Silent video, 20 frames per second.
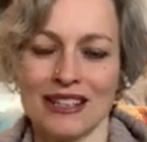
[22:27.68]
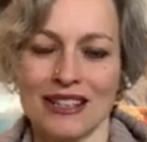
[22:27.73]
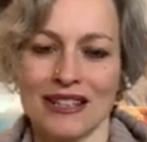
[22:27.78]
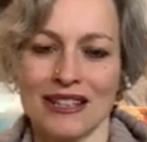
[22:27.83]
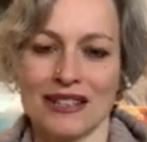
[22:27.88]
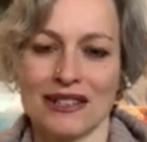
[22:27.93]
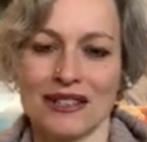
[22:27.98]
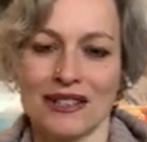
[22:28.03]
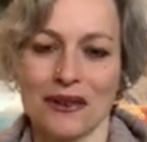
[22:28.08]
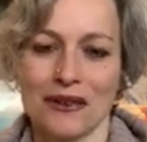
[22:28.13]

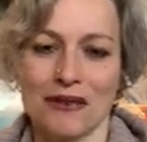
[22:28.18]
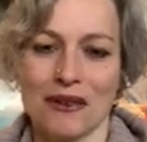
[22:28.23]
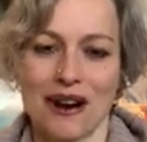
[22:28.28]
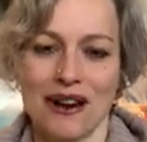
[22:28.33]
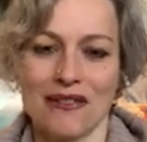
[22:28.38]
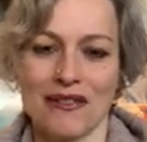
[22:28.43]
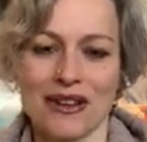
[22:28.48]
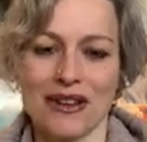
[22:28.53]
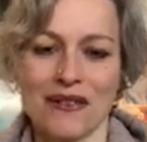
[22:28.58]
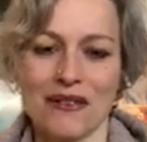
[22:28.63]
So
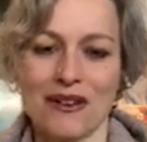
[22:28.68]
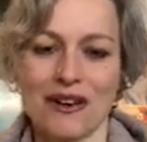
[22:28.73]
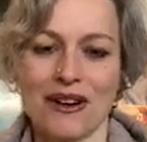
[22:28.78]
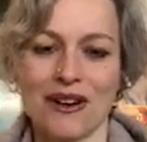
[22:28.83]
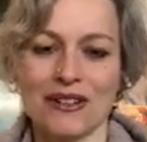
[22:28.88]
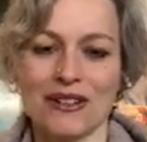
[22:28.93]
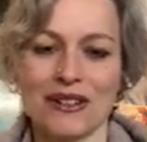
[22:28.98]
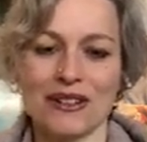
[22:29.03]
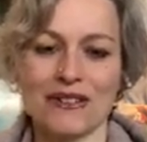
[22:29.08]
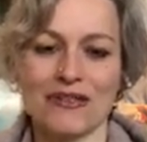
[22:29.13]
wherever you are,
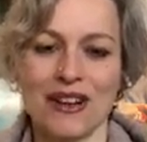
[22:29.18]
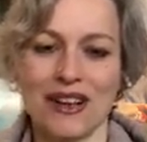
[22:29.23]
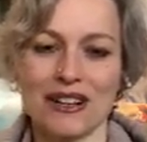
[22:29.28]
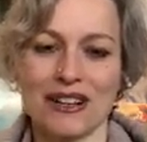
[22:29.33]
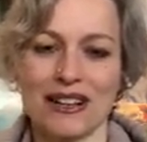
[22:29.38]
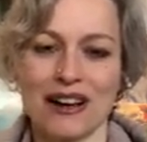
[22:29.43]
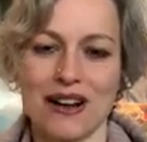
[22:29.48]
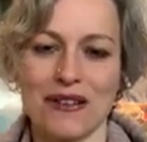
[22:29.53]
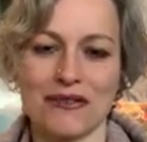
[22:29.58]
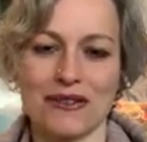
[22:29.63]
just find a
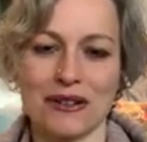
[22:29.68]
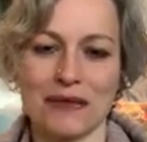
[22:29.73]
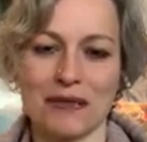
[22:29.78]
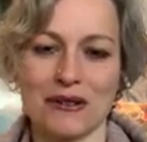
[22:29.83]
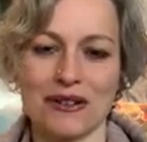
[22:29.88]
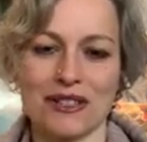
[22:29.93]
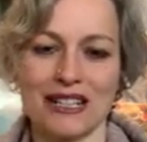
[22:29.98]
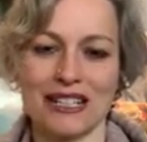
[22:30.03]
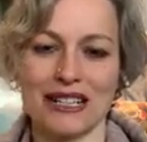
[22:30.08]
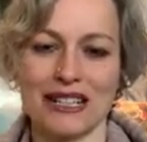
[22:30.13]
comfortable
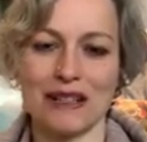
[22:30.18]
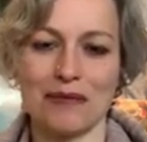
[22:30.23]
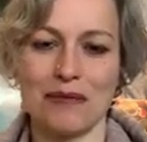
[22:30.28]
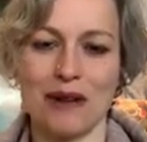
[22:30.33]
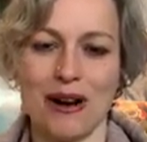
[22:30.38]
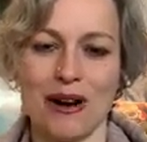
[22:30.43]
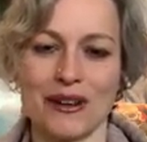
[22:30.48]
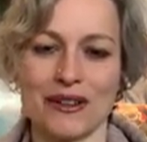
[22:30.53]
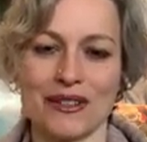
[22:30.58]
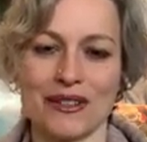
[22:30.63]
seated
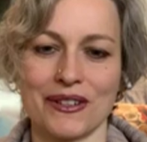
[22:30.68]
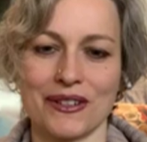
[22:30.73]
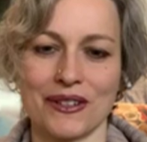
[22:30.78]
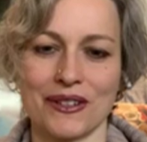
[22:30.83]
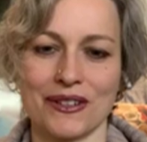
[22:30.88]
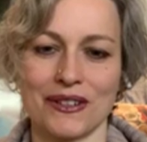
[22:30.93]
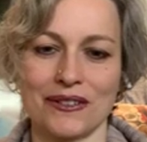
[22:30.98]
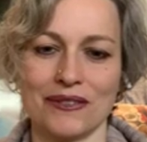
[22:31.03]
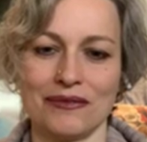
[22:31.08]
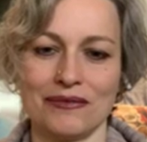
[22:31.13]

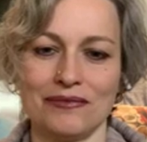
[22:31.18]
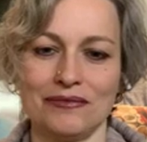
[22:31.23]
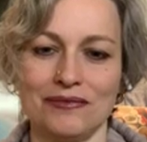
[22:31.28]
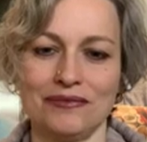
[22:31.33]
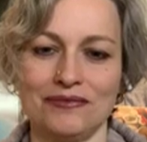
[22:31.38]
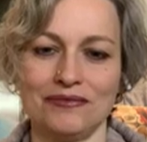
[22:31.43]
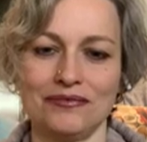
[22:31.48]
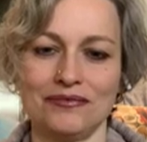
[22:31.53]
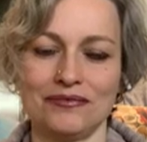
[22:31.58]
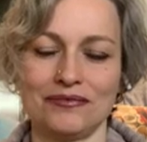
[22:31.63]
posture.
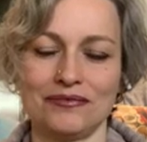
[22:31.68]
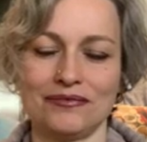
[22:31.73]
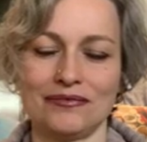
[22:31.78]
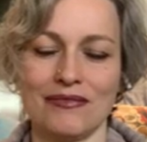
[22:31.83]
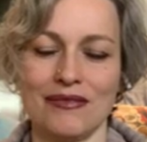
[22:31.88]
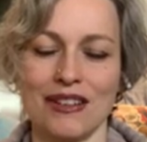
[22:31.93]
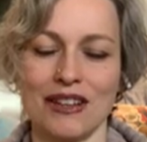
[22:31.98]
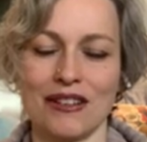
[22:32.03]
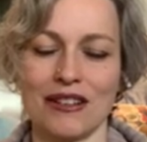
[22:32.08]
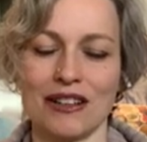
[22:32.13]

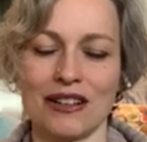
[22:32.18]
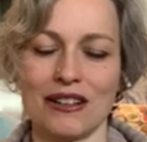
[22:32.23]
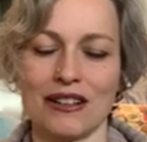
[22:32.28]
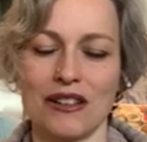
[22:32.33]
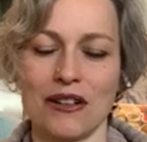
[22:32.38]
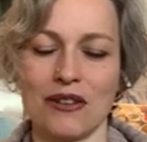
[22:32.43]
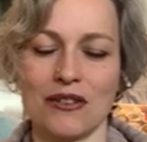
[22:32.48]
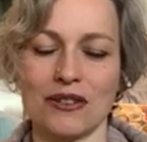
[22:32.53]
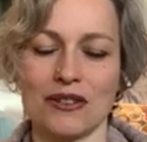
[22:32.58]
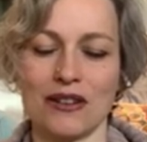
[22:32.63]
You can
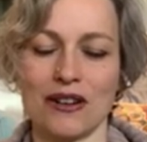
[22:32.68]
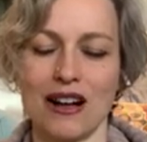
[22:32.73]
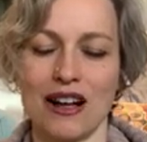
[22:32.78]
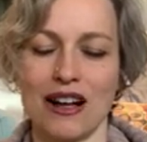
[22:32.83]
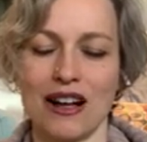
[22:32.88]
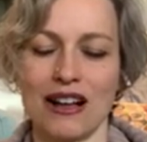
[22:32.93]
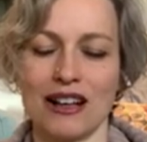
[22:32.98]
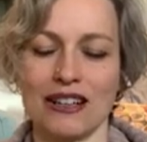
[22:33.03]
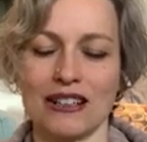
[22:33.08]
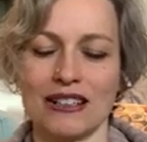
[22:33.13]
close your
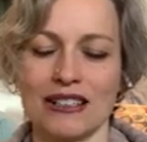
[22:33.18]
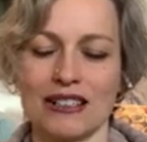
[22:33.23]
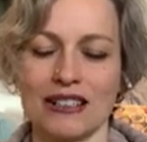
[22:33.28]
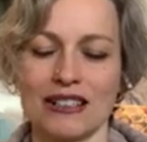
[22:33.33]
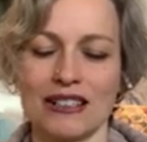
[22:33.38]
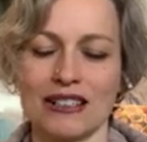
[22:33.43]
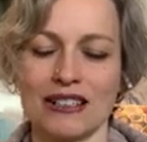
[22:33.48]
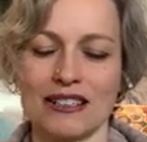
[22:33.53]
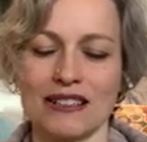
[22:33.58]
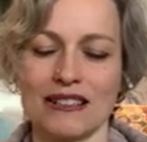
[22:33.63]

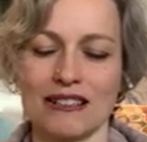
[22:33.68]
eyes.